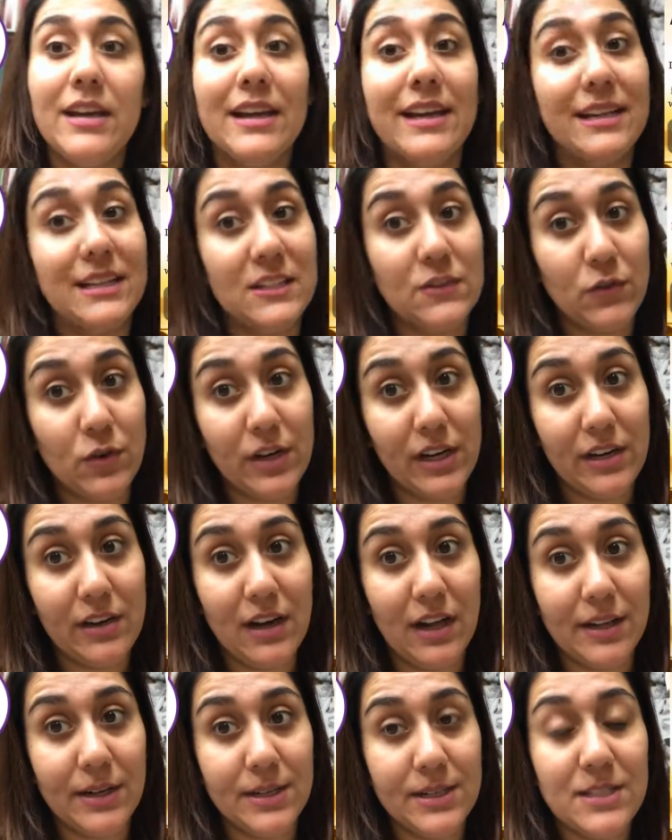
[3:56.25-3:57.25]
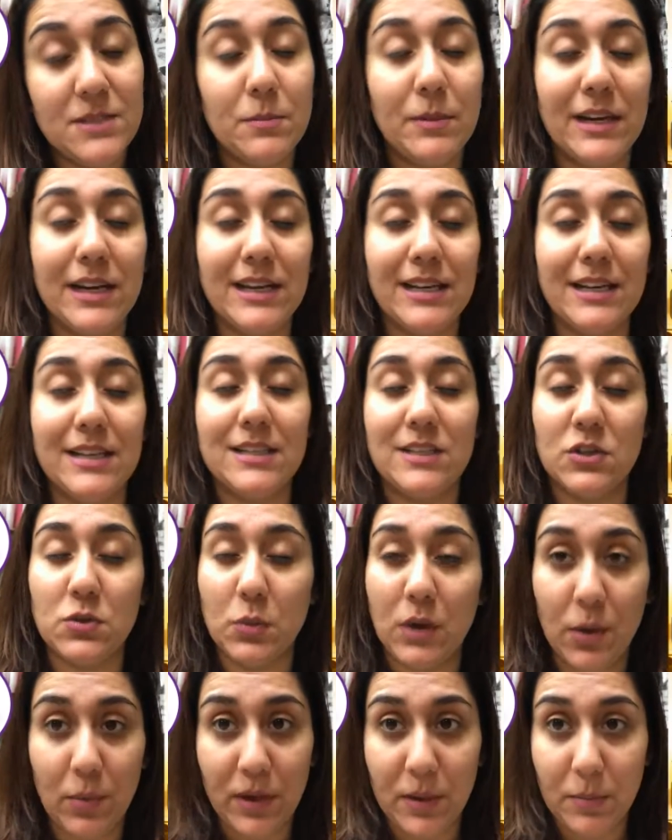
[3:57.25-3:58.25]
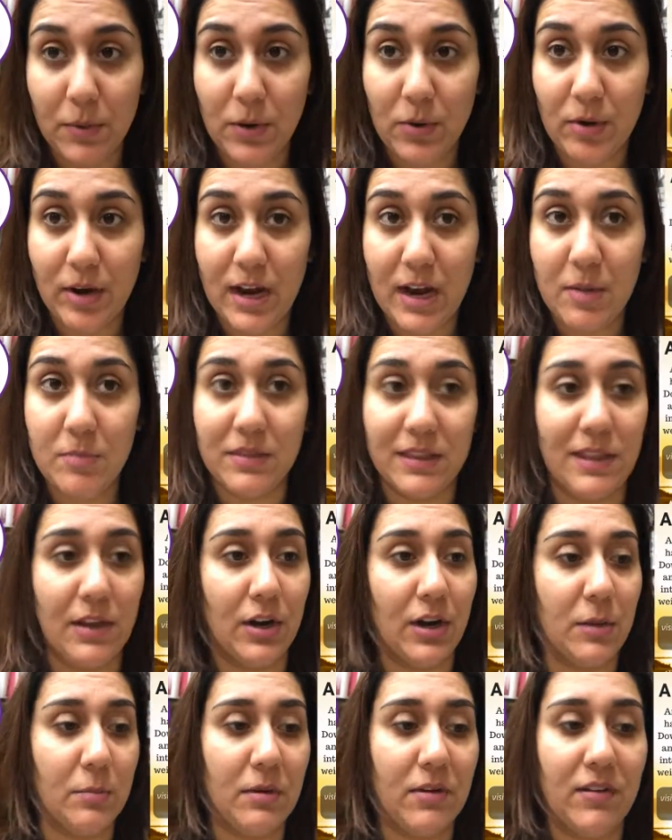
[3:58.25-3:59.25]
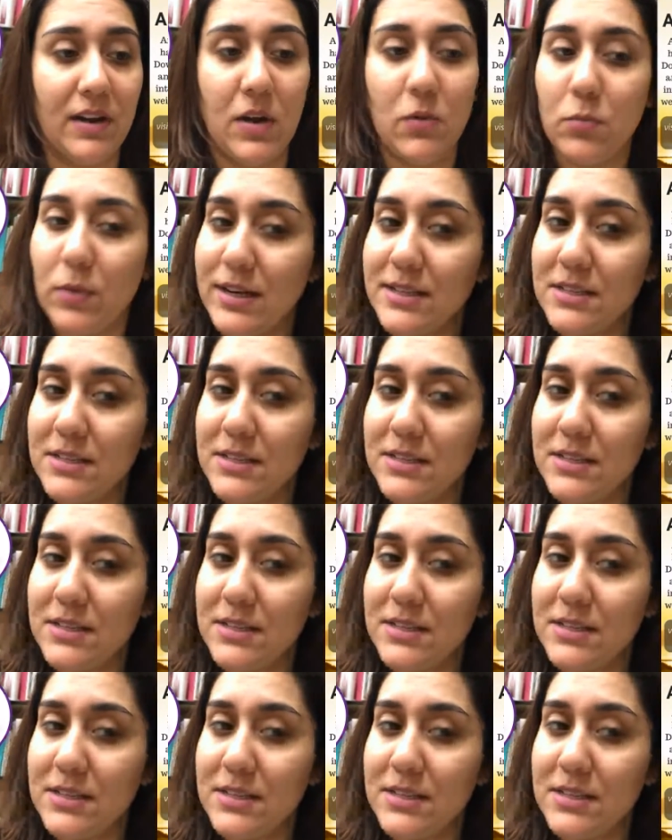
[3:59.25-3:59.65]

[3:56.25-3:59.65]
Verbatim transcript: It is $40, but it's a 12 week program. They're going to provide